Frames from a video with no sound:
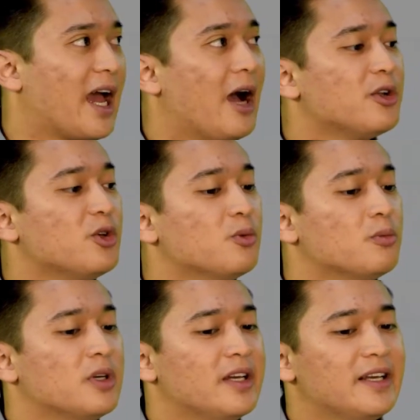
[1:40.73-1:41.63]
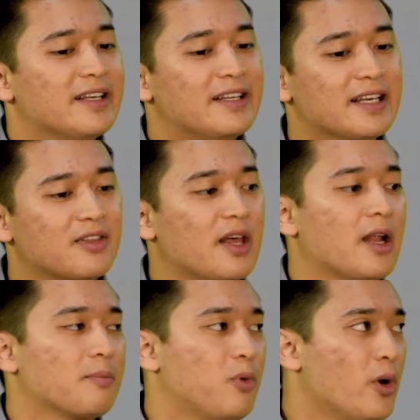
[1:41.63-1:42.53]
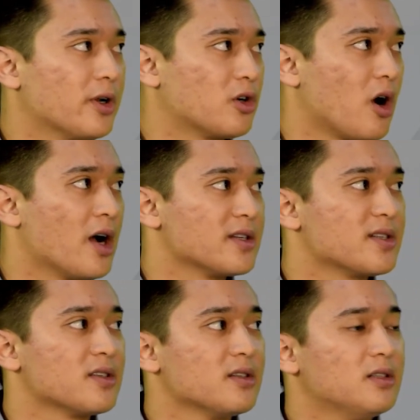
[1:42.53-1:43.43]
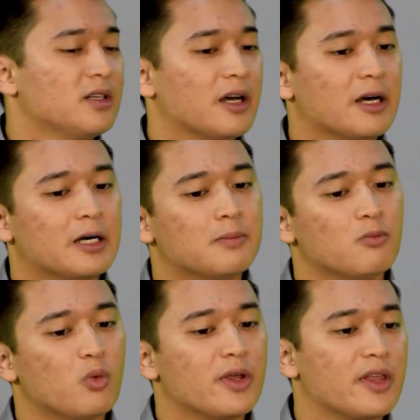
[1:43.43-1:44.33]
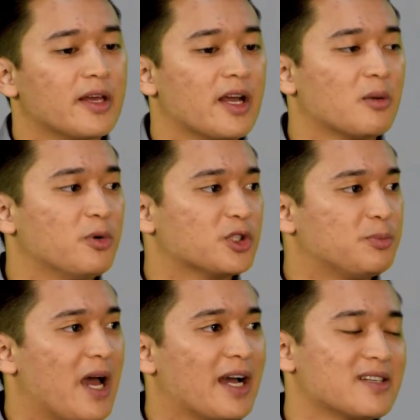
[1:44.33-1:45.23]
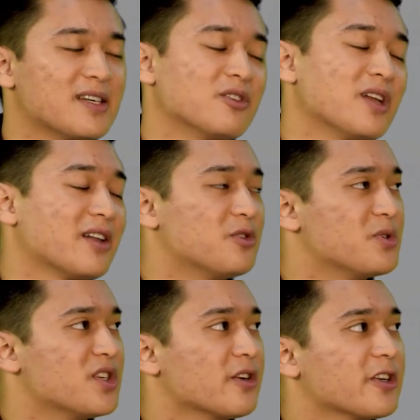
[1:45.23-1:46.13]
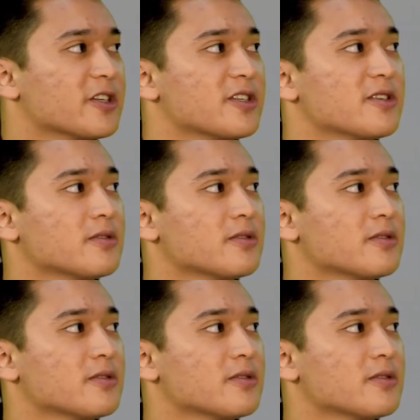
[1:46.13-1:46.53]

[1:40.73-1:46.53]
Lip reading: How do you get that point across when they kind of push back saying they're not too serious?